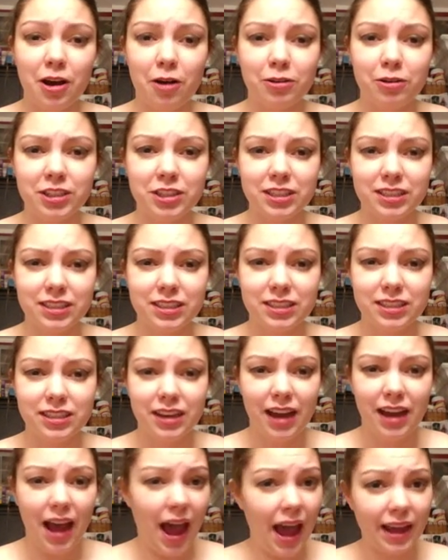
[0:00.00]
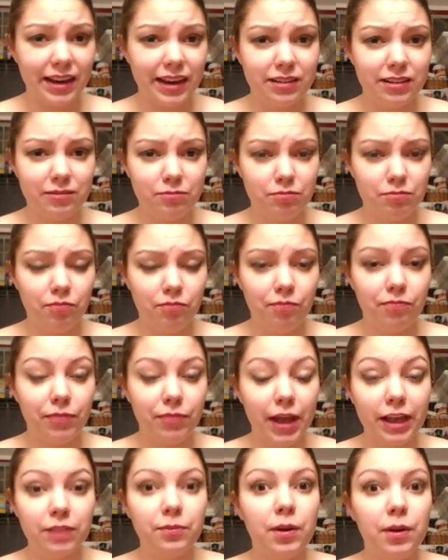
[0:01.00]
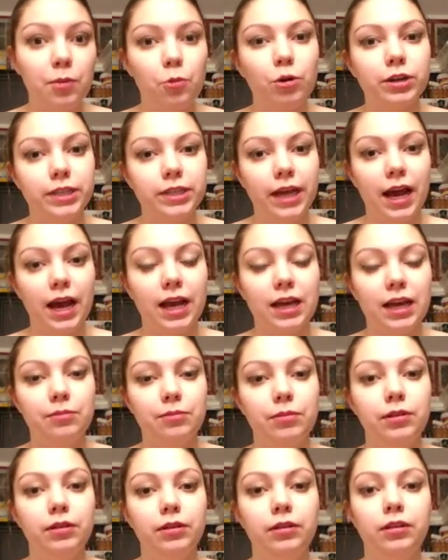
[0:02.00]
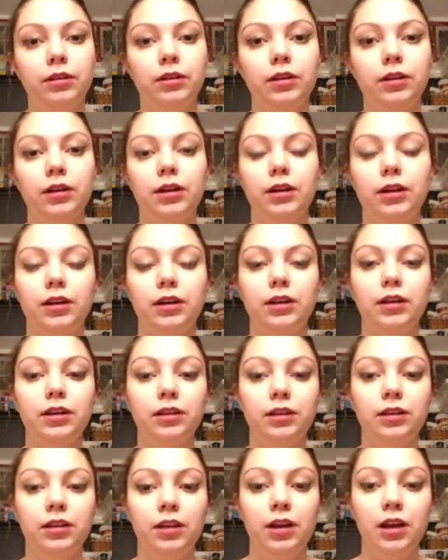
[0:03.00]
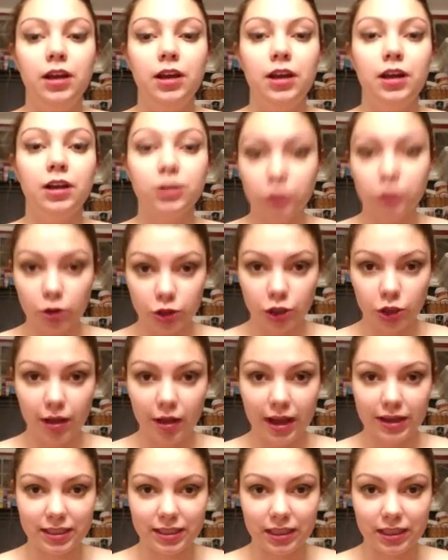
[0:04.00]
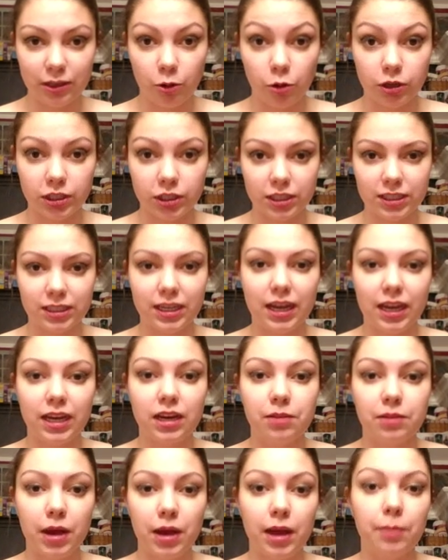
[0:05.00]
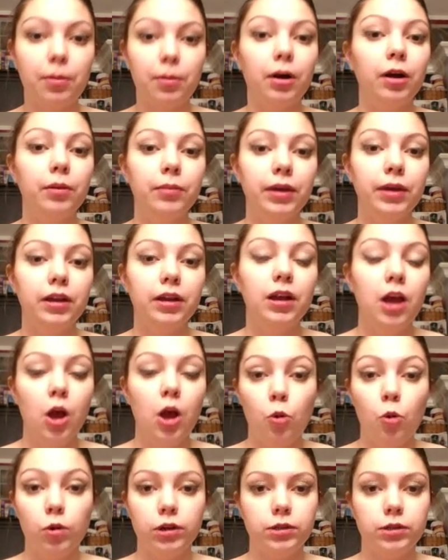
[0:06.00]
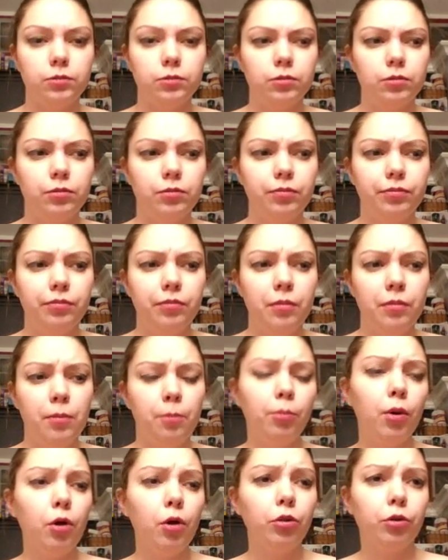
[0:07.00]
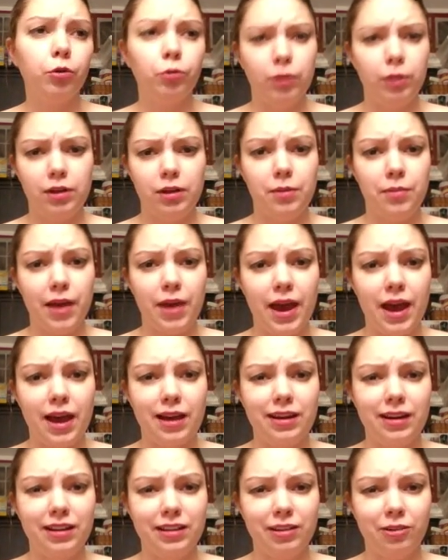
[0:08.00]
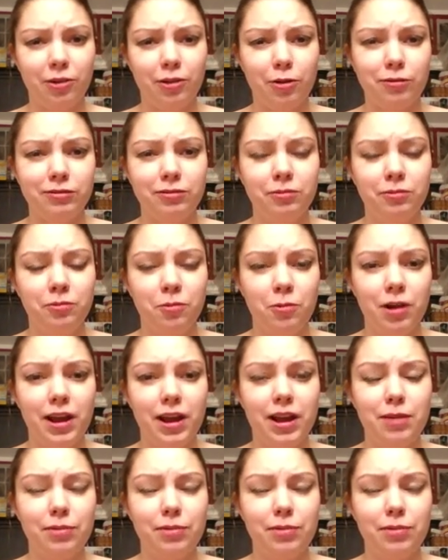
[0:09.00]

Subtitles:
just, I spent more time socializing or just staying in my apartment, which both are really bad in their own way,